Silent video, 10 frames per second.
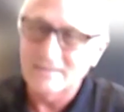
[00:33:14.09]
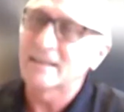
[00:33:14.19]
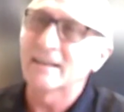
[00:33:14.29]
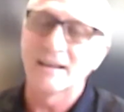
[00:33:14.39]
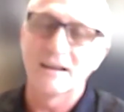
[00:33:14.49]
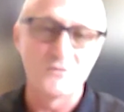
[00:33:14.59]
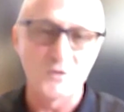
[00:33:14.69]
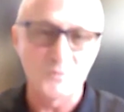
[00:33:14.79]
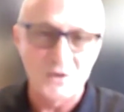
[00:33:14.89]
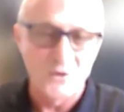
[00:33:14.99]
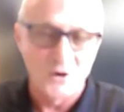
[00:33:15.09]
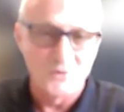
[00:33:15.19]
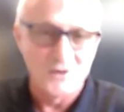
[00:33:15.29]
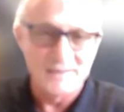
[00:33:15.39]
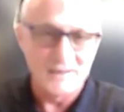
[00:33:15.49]
It's like, oh, it's supposed to be
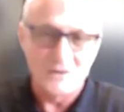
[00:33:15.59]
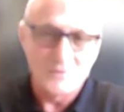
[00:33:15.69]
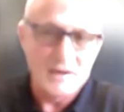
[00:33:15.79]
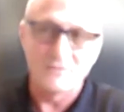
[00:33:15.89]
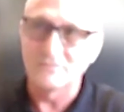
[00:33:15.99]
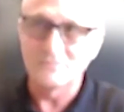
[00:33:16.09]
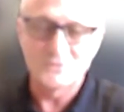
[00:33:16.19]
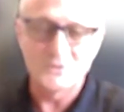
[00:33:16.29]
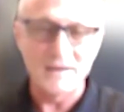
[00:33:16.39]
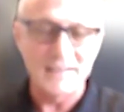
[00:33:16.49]
Norwood. You know, we have too many